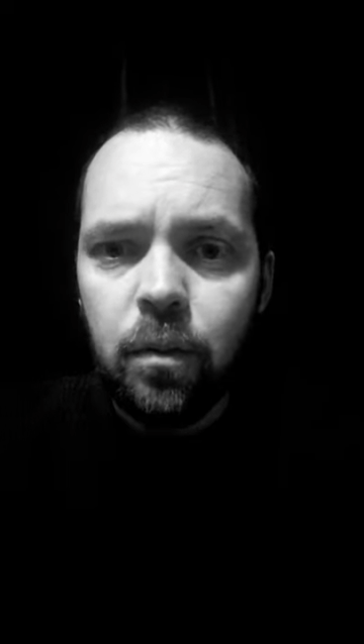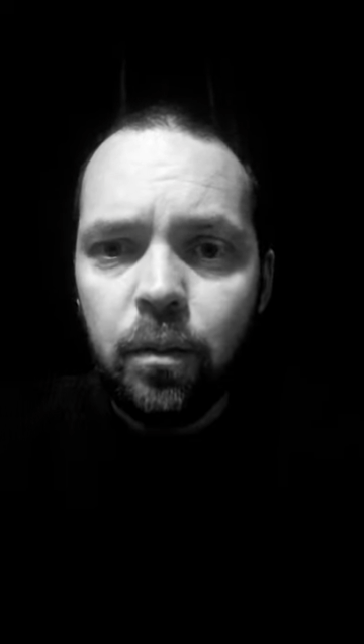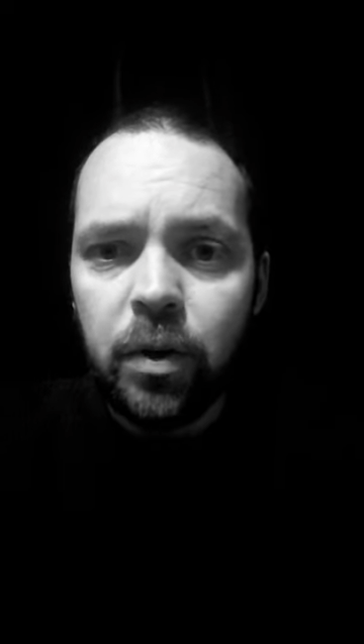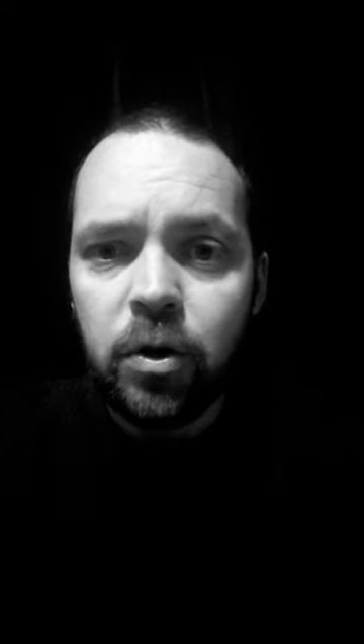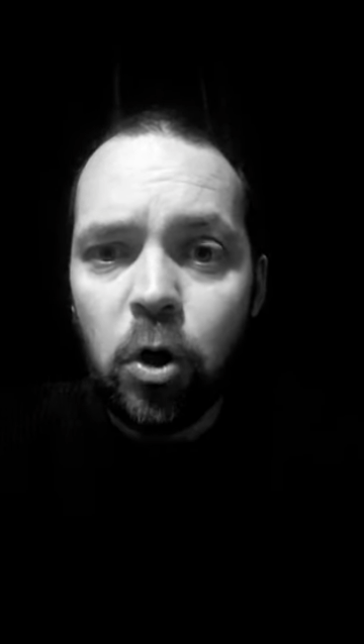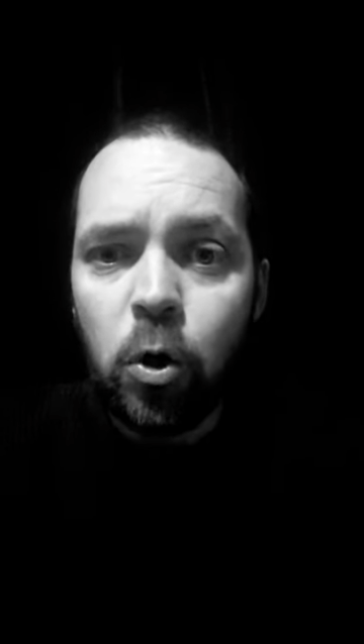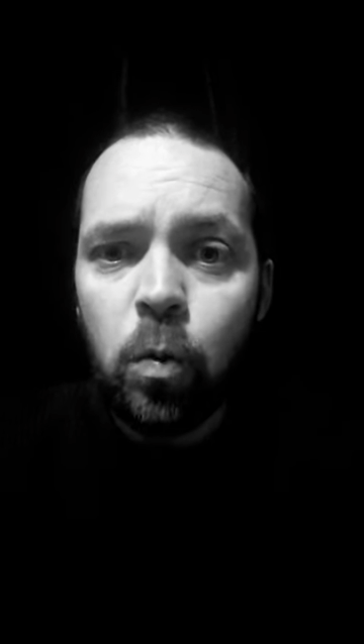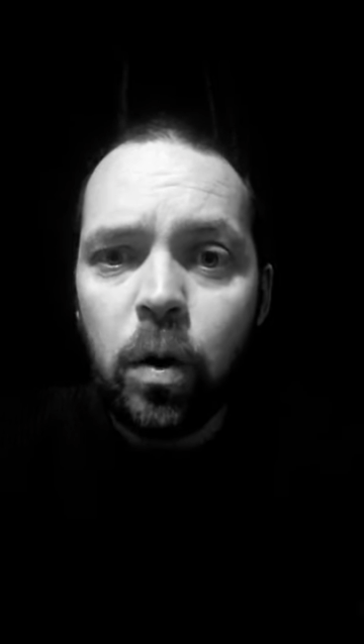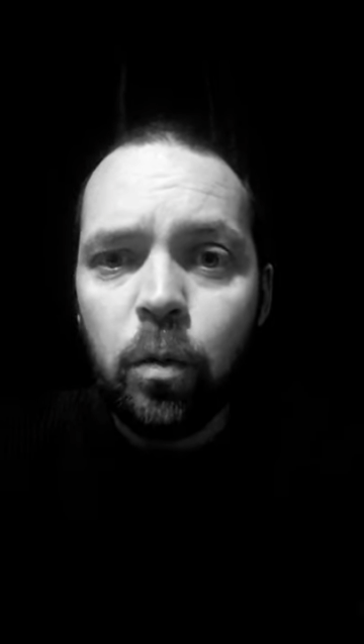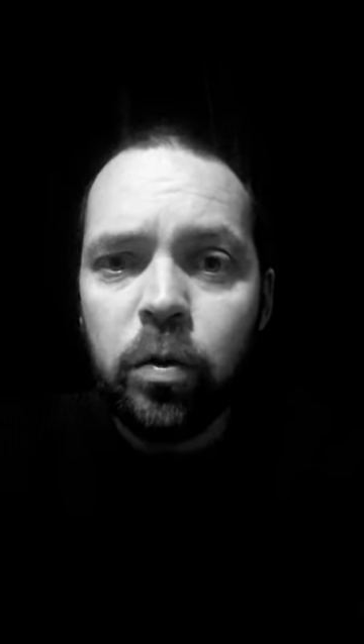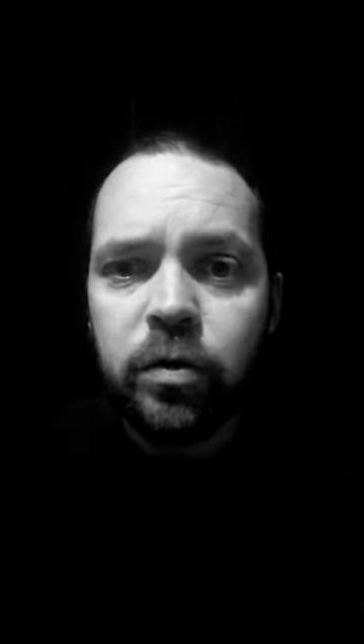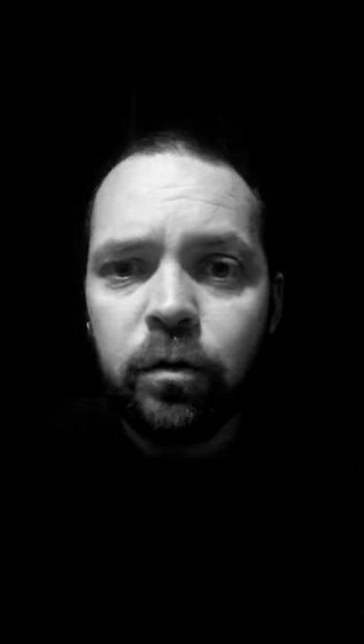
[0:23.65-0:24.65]
but no
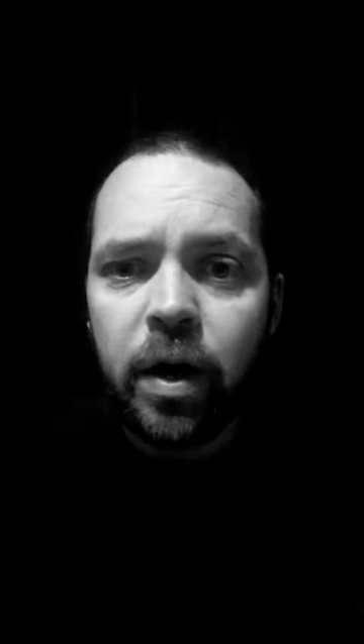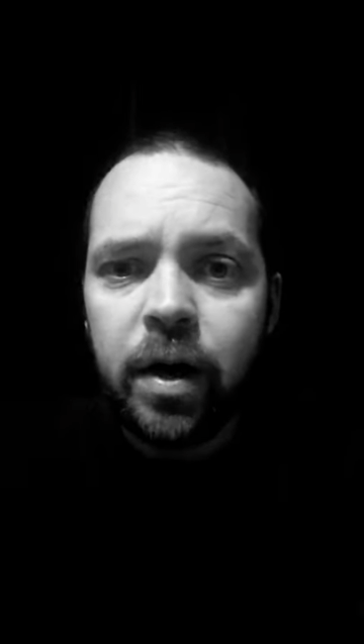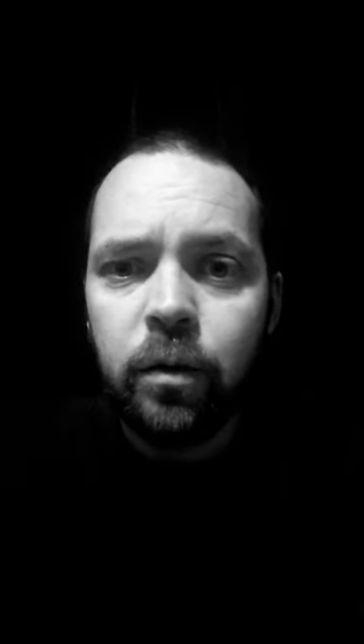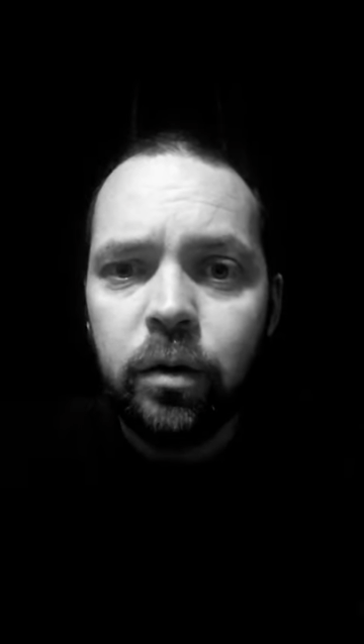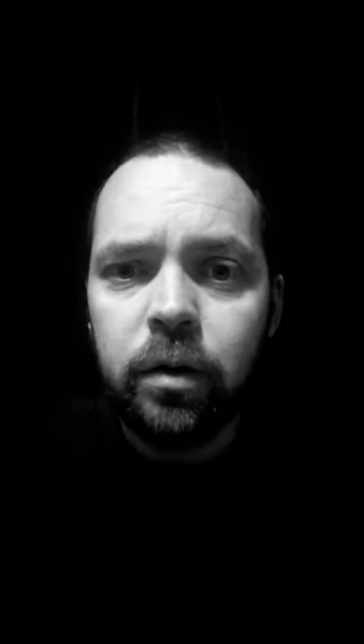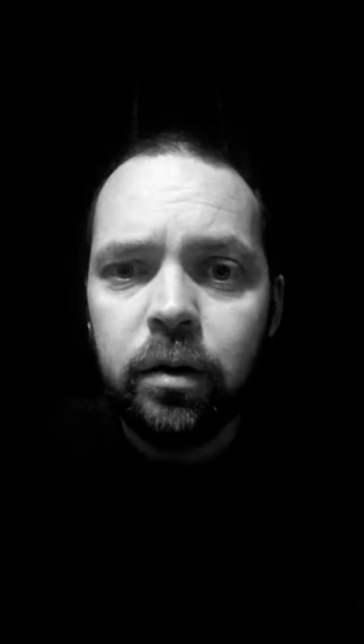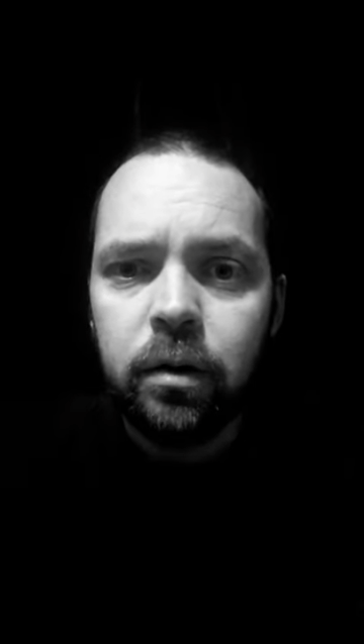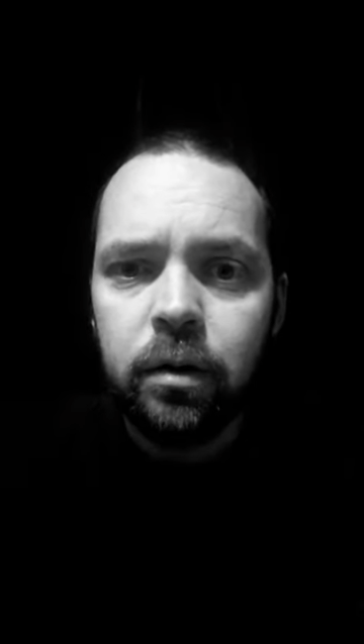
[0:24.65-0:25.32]
one was around.